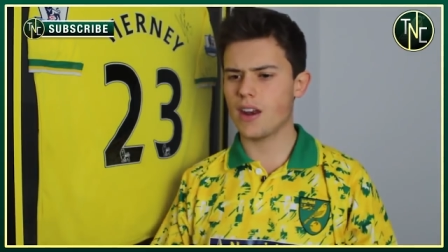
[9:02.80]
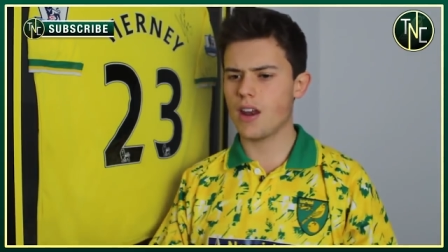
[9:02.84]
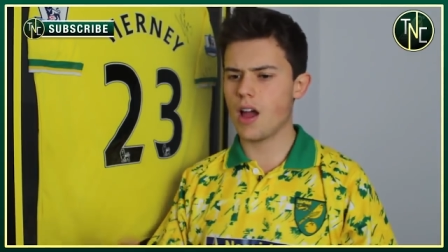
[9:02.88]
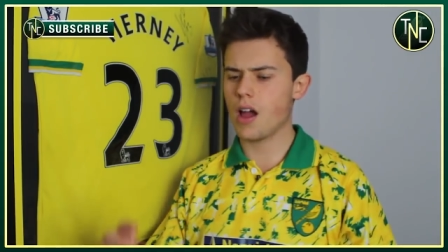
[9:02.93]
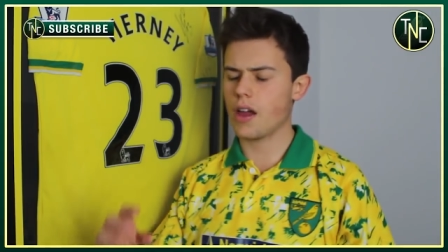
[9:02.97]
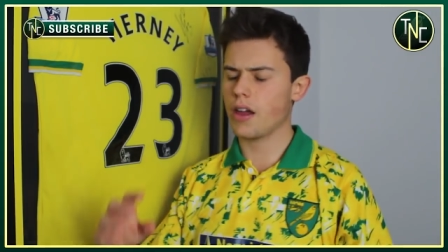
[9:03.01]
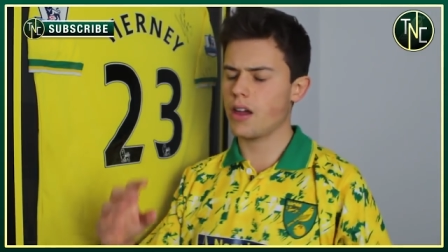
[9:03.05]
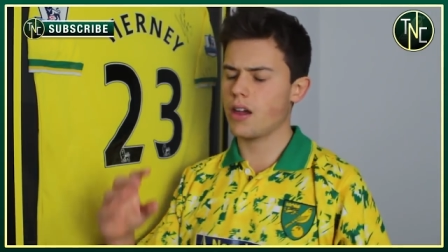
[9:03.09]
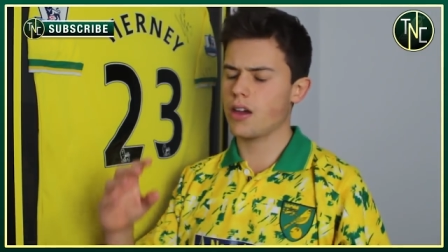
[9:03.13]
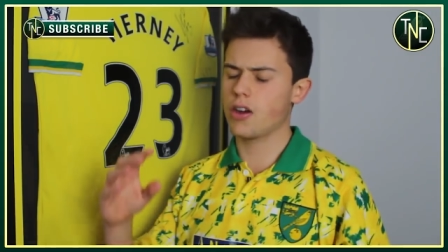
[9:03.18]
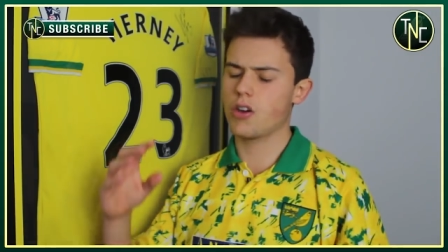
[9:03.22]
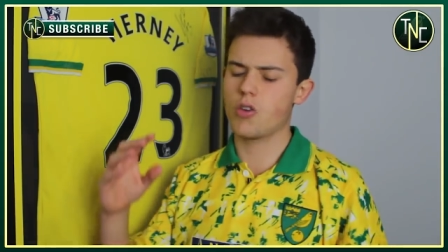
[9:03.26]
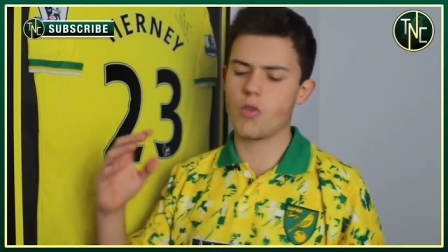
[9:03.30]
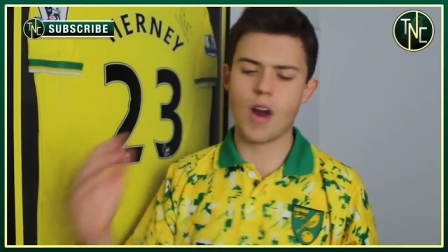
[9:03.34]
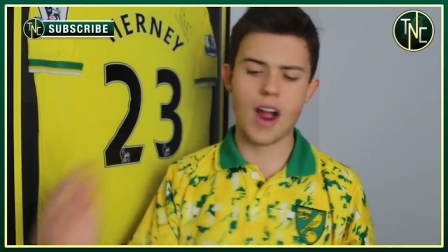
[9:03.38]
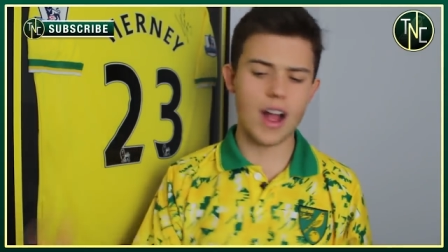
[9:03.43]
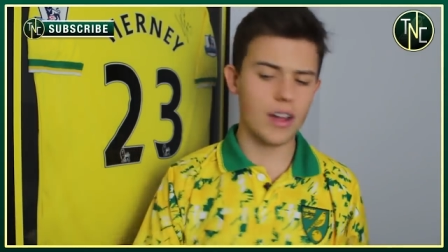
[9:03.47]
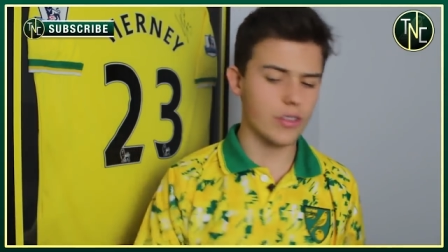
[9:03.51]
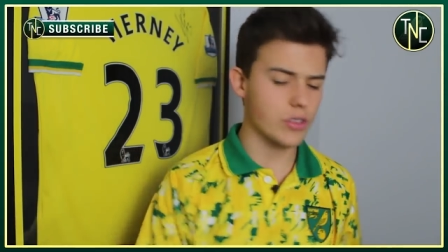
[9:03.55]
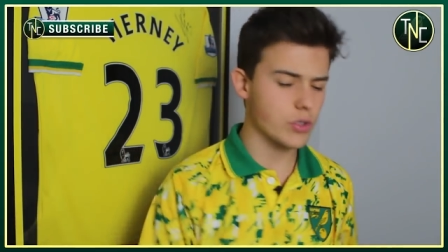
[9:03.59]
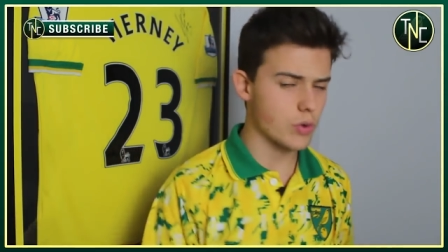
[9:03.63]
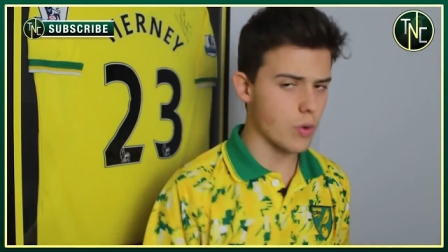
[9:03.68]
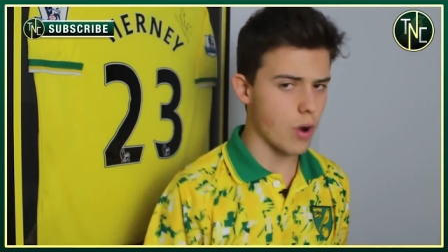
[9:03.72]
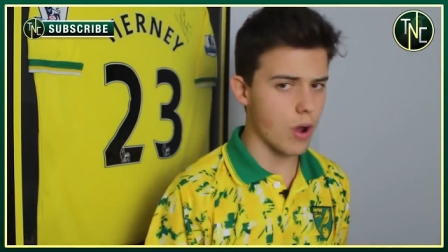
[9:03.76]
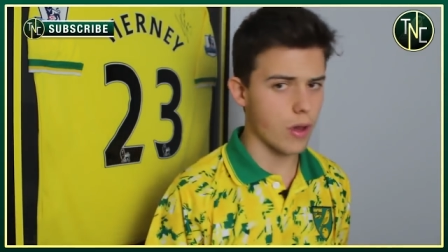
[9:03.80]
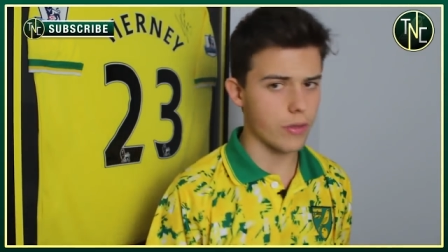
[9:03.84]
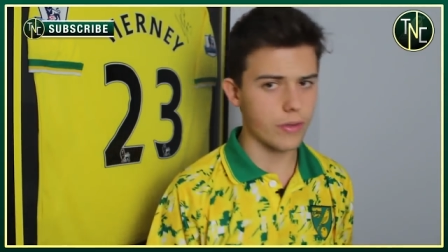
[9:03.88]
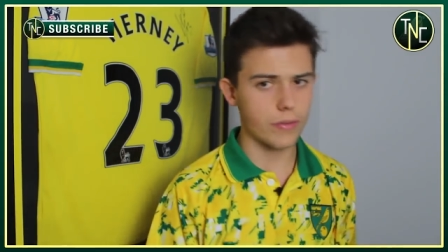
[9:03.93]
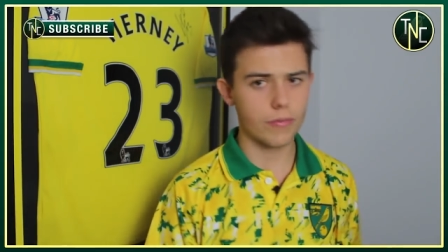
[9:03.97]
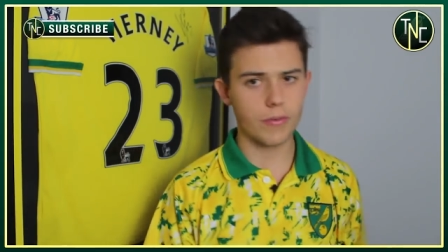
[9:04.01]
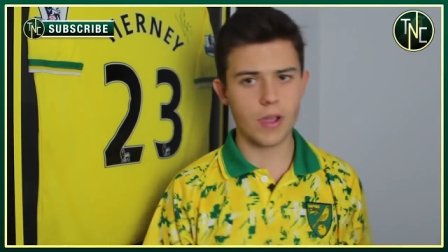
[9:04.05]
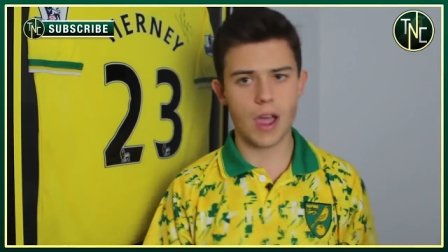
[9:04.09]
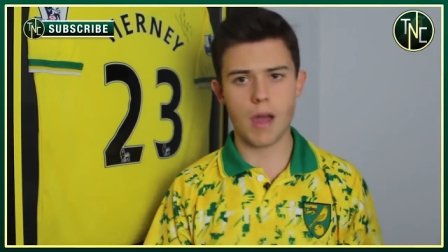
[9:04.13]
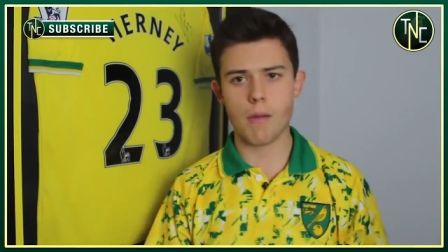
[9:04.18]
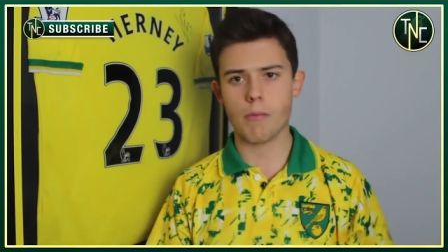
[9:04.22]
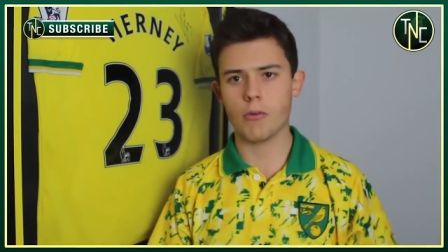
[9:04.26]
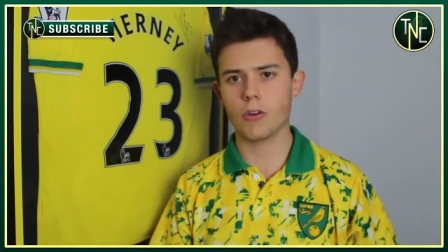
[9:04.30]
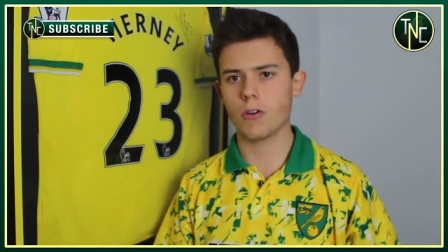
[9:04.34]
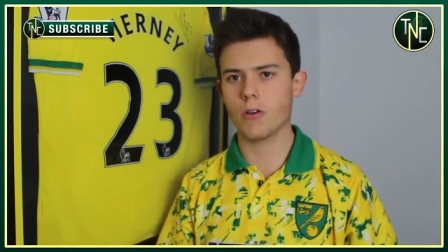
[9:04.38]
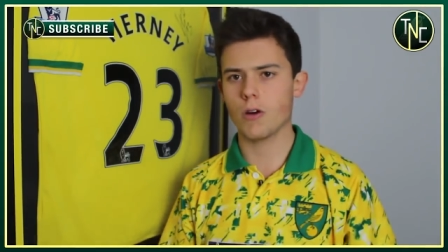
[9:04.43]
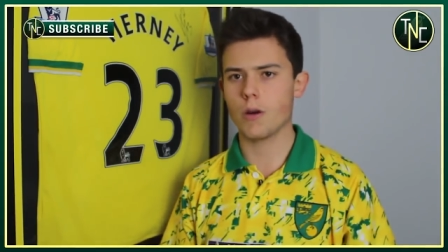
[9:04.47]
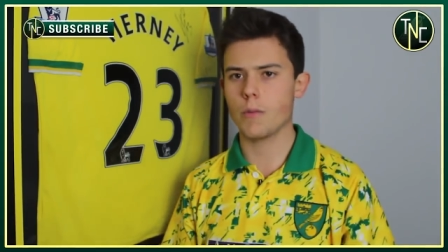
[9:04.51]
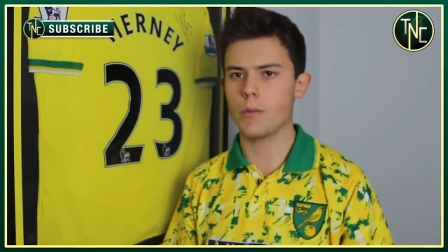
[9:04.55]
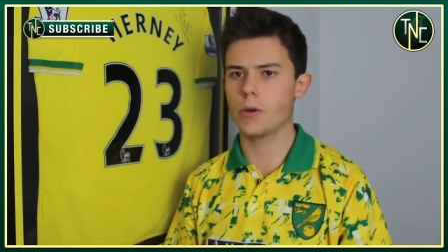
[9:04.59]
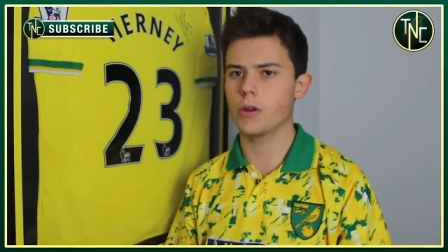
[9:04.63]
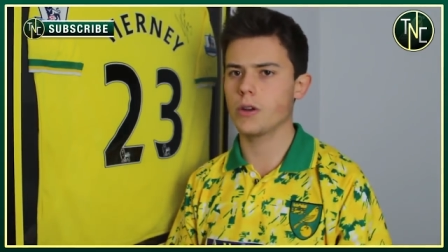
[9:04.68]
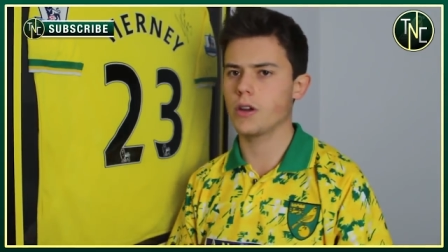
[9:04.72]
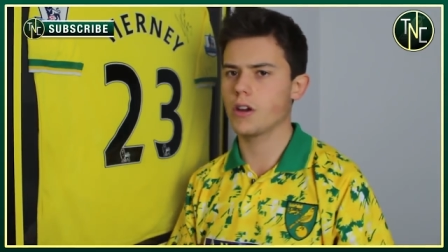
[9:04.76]
getting like a grand's worth of camera
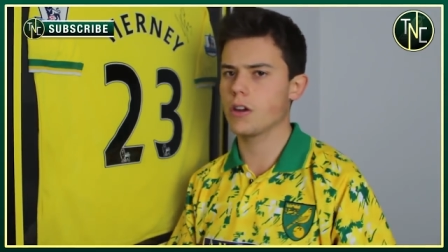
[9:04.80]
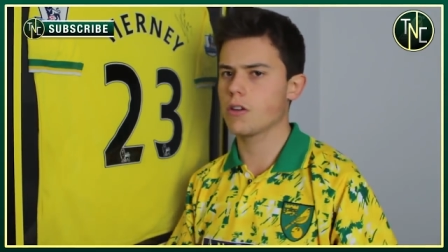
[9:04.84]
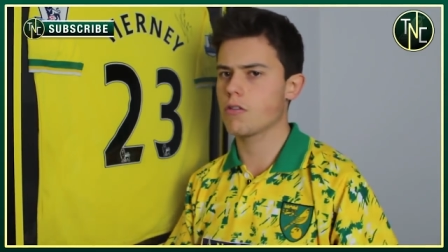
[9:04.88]
equipment,